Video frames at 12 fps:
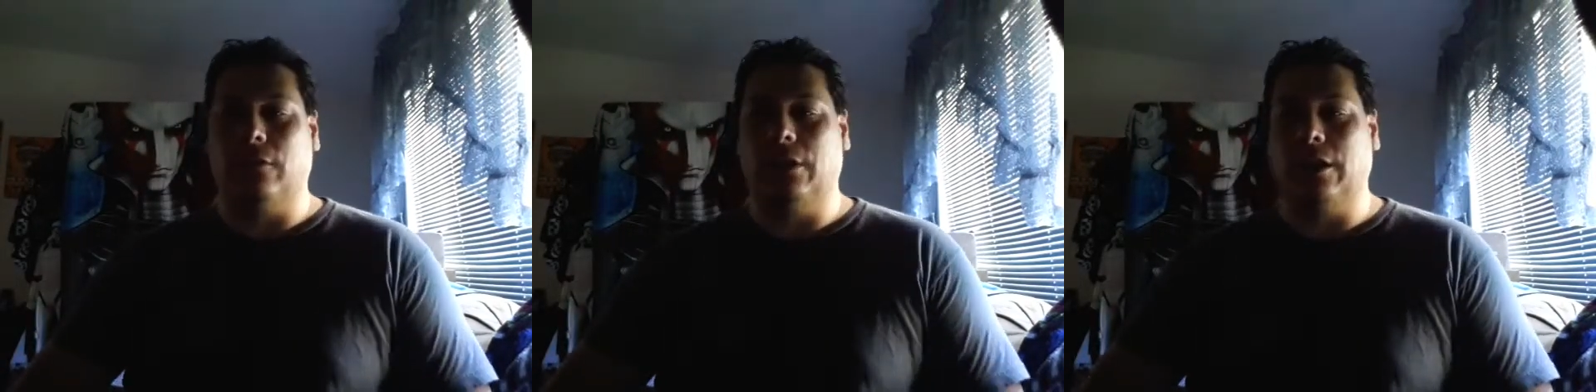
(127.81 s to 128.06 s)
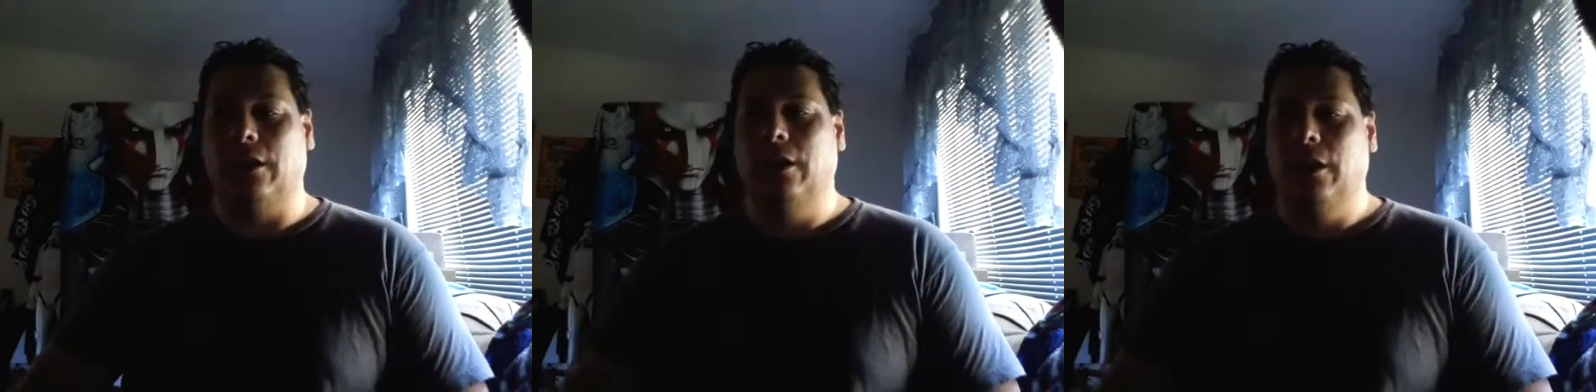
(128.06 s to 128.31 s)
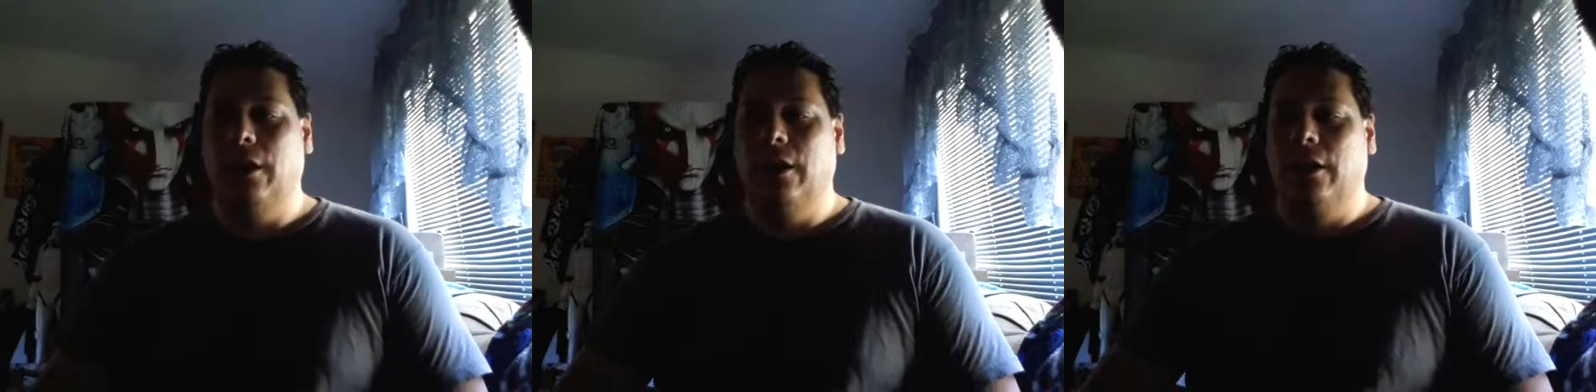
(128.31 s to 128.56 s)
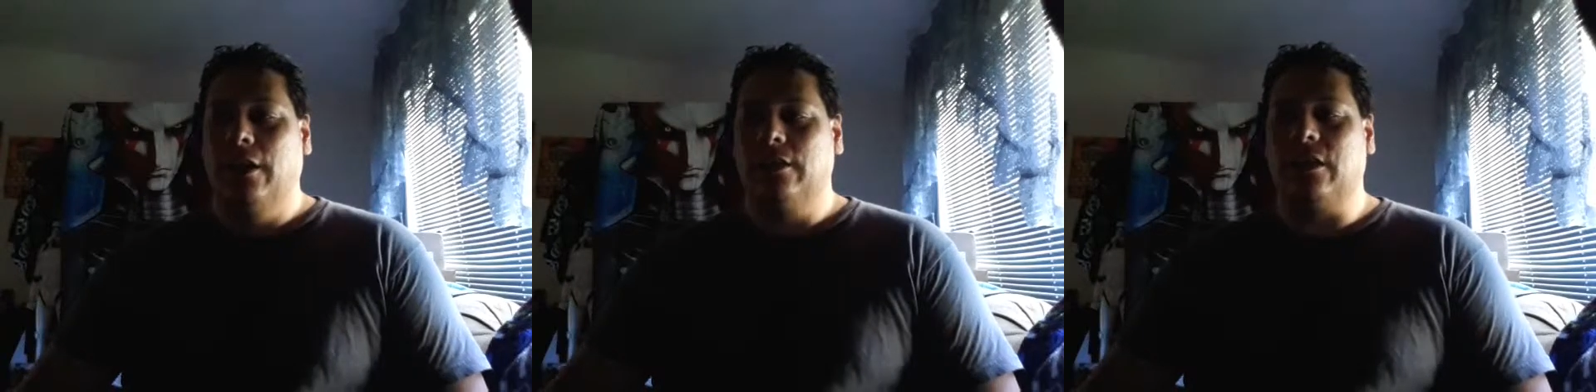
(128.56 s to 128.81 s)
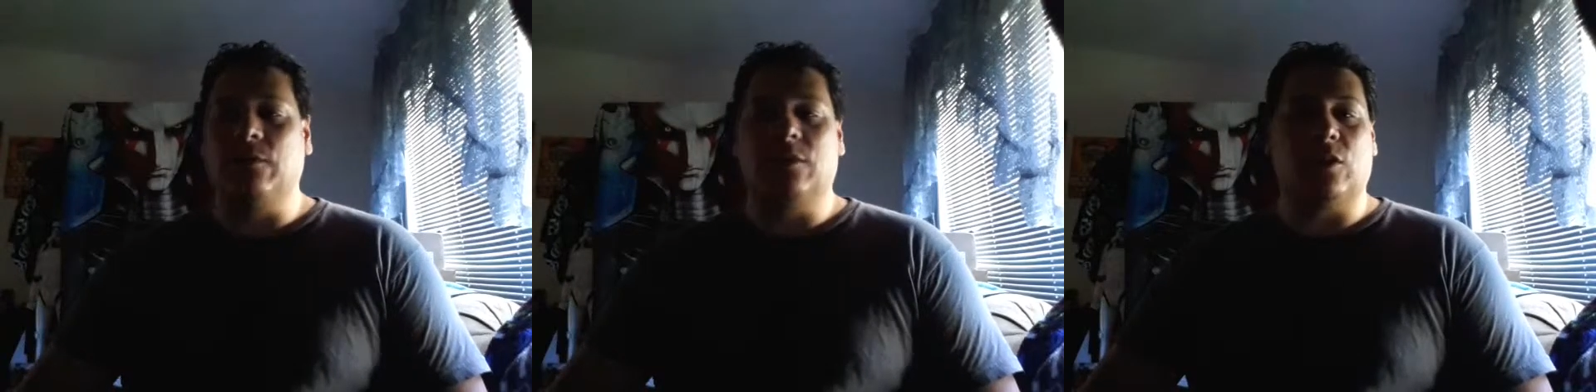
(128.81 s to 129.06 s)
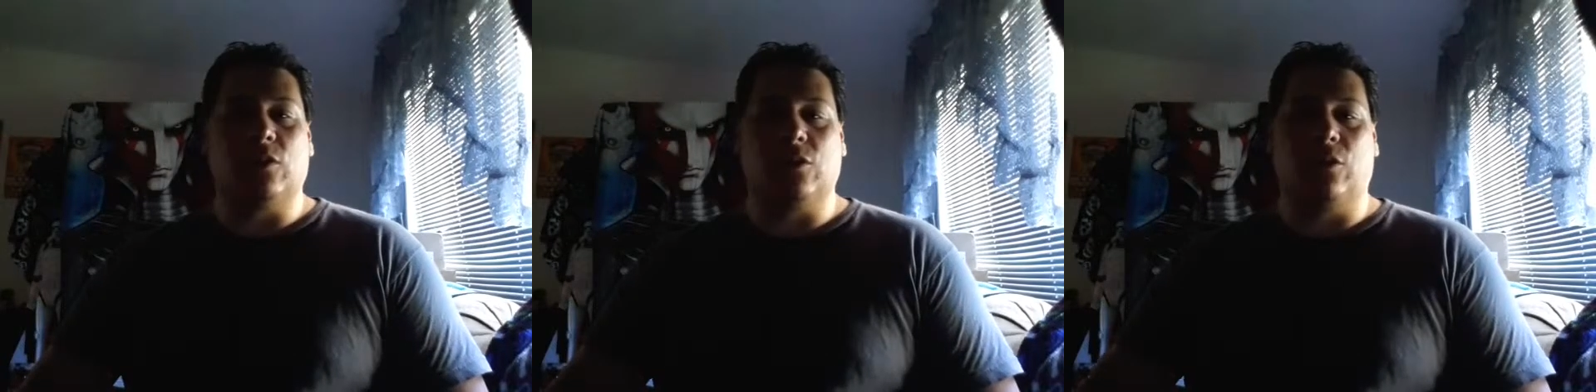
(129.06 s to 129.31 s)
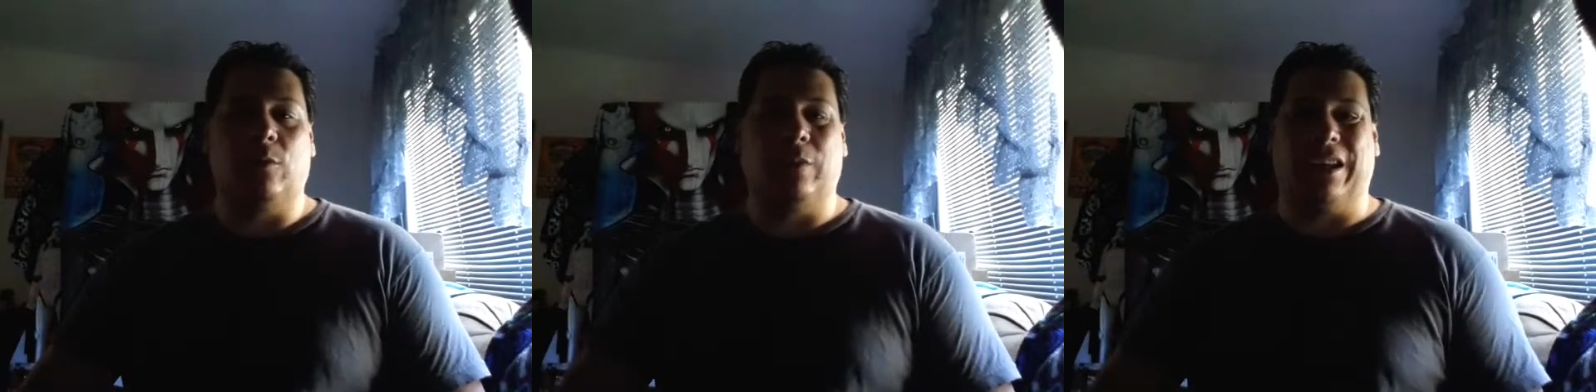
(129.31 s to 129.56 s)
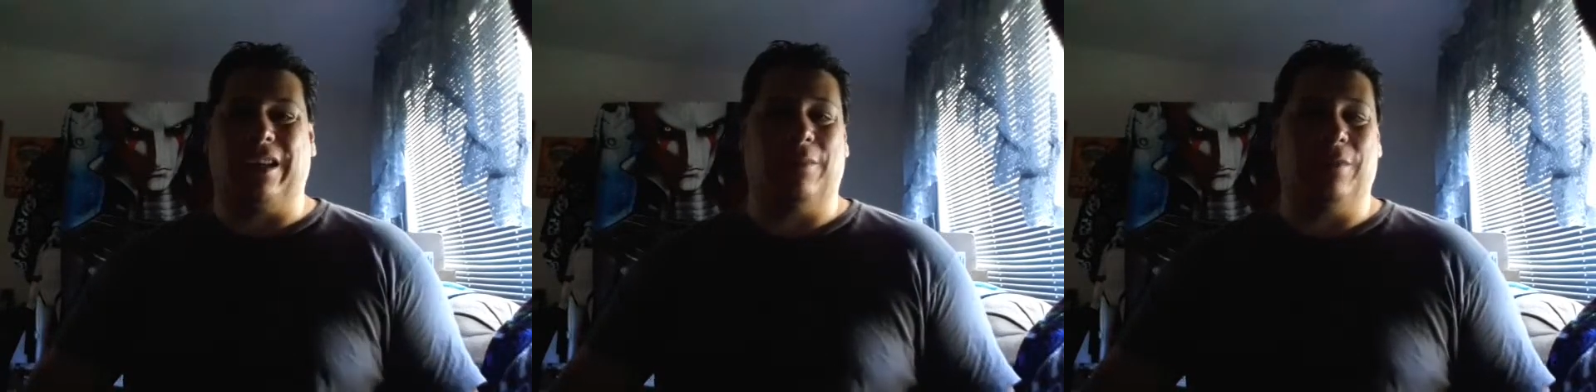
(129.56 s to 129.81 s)
or when something so short, I'm
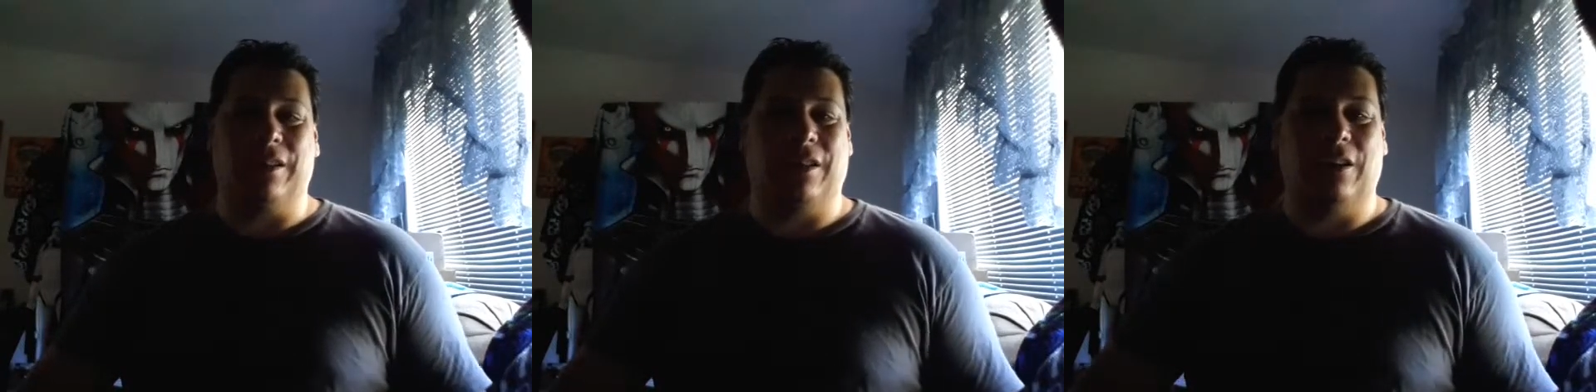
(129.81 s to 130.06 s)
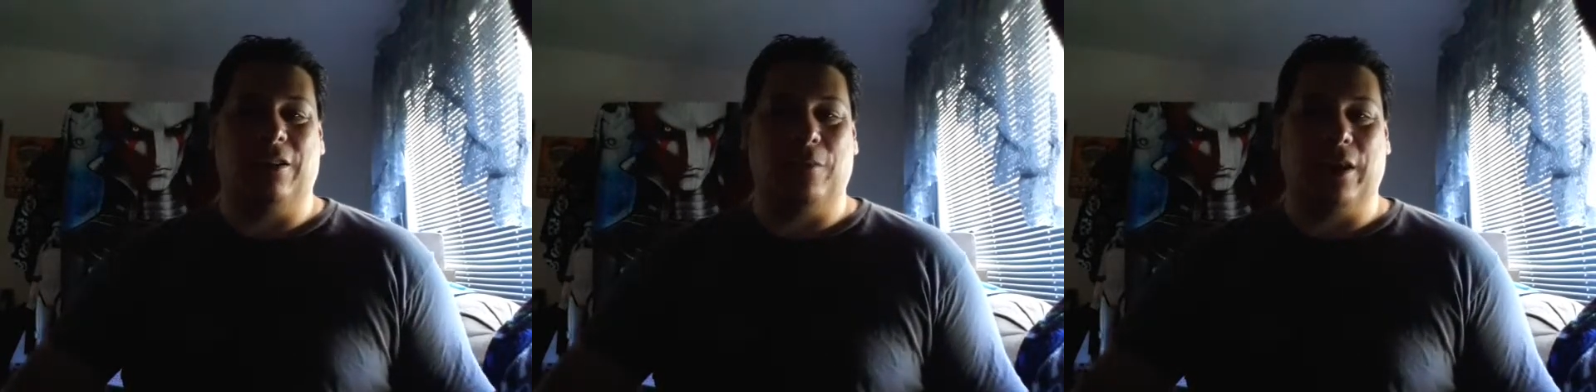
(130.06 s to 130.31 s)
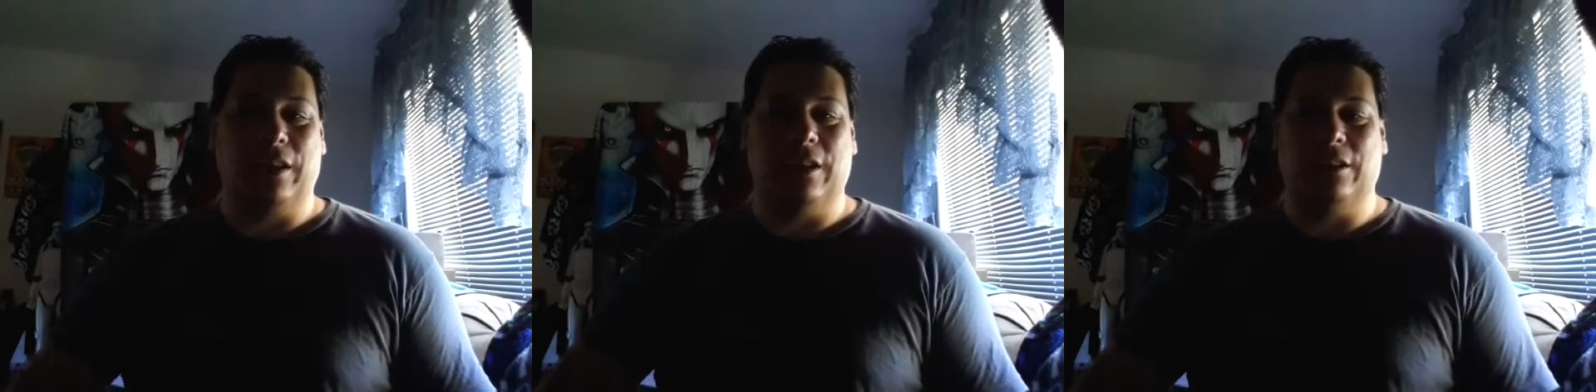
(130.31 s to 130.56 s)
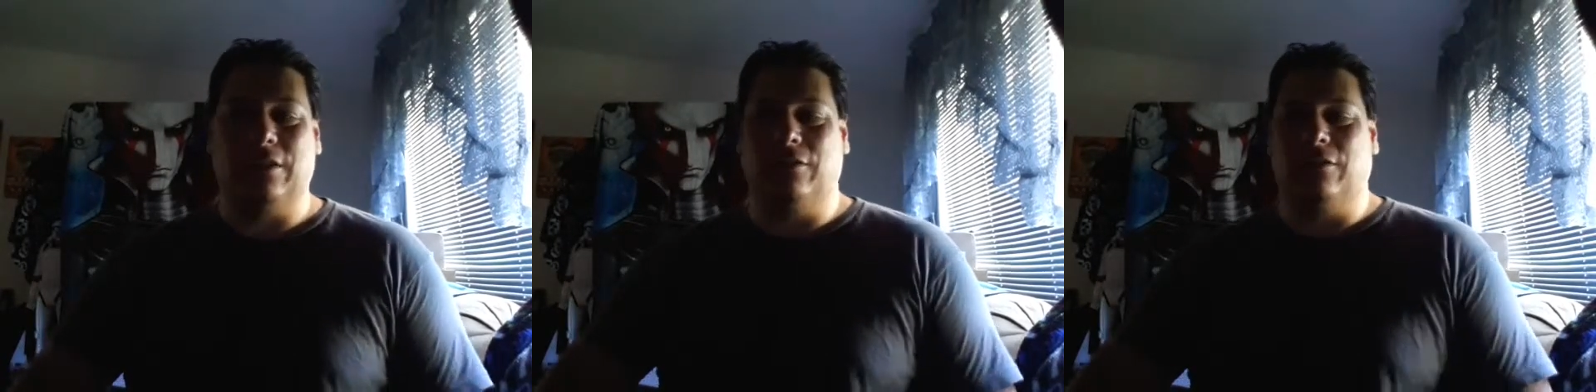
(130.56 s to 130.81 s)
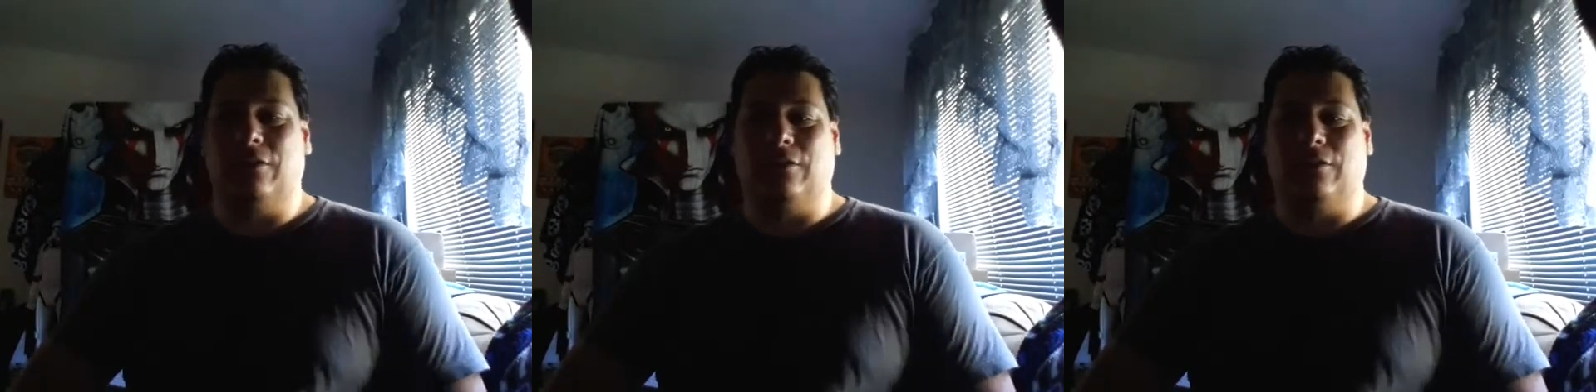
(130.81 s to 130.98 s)
like, I'm just going to combine these two.